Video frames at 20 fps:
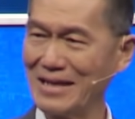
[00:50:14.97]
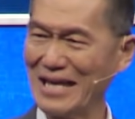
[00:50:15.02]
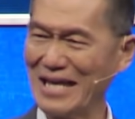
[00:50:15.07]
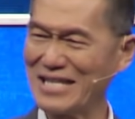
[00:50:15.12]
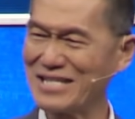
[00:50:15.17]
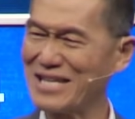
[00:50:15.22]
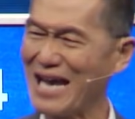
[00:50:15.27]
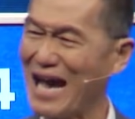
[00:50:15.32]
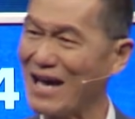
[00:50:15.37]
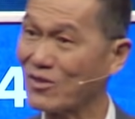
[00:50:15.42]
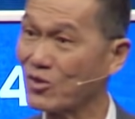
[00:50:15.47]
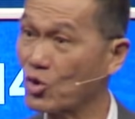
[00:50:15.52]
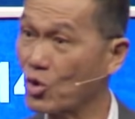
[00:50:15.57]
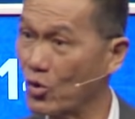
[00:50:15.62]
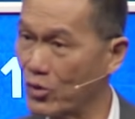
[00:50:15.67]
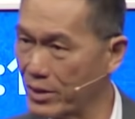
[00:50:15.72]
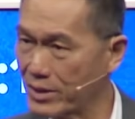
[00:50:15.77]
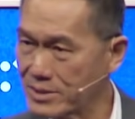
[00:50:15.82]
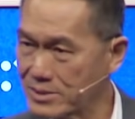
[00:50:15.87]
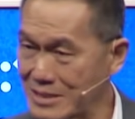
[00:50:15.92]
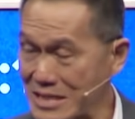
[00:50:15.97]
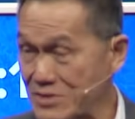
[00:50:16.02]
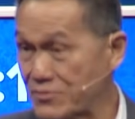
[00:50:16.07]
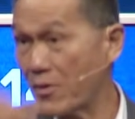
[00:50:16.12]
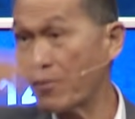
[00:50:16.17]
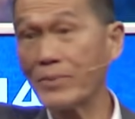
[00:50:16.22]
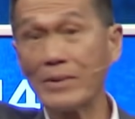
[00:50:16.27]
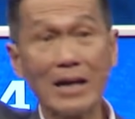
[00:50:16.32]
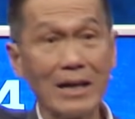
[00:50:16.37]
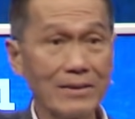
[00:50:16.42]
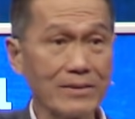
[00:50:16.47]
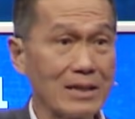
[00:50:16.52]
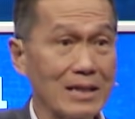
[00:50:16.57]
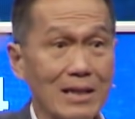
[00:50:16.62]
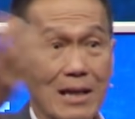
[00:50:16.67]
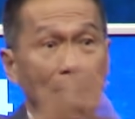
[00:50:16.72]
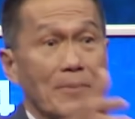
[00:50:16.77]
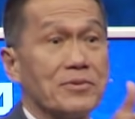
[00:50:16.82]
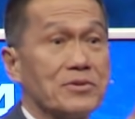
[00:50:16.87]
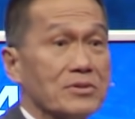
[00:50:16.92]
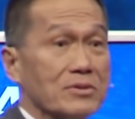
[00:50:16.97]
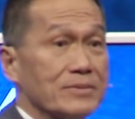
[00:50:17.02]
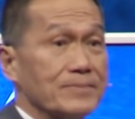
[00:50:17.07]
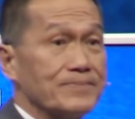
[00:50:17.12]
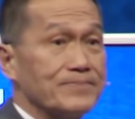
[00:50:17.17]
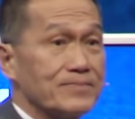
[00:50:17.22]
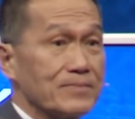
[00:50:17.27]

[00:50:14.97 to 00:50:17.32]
It's uncoerced. It's from God. He loves you.